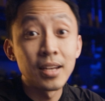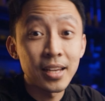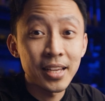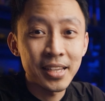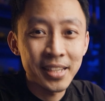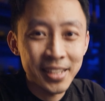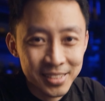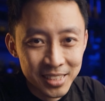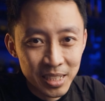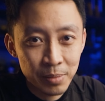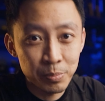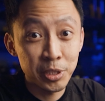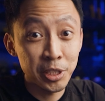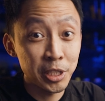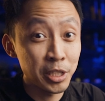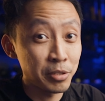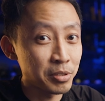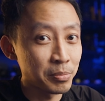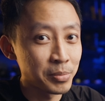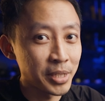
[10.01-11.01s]
Hey guys, MJ
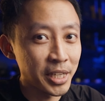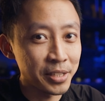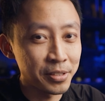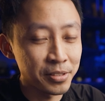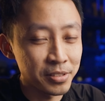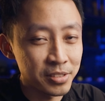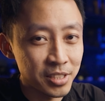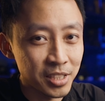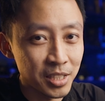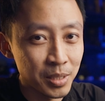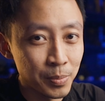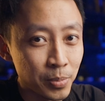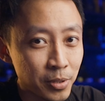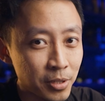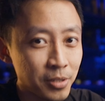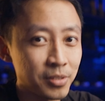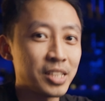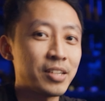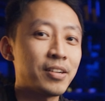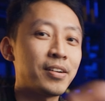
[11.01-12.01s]
here from Nightcore
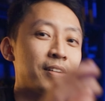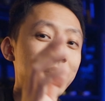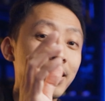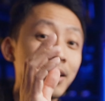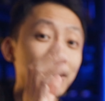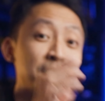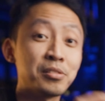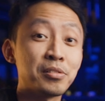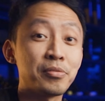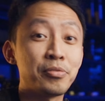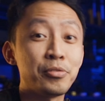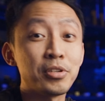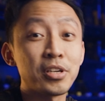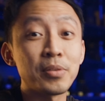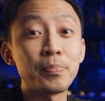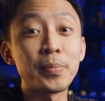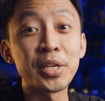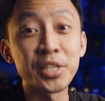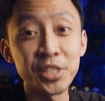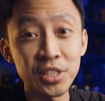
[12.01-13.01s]
Singapore. Now, a ton of you have
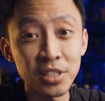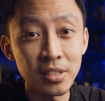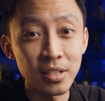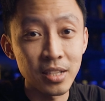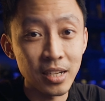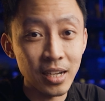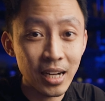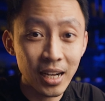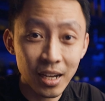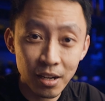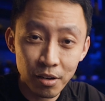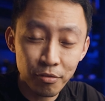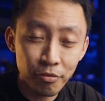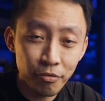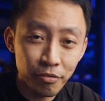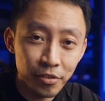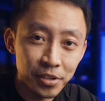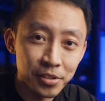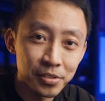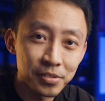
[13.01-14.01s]
mentioned the
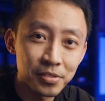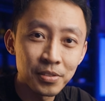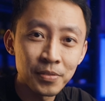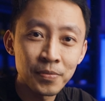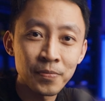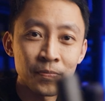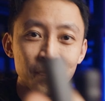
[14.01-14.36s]
ARKFELD,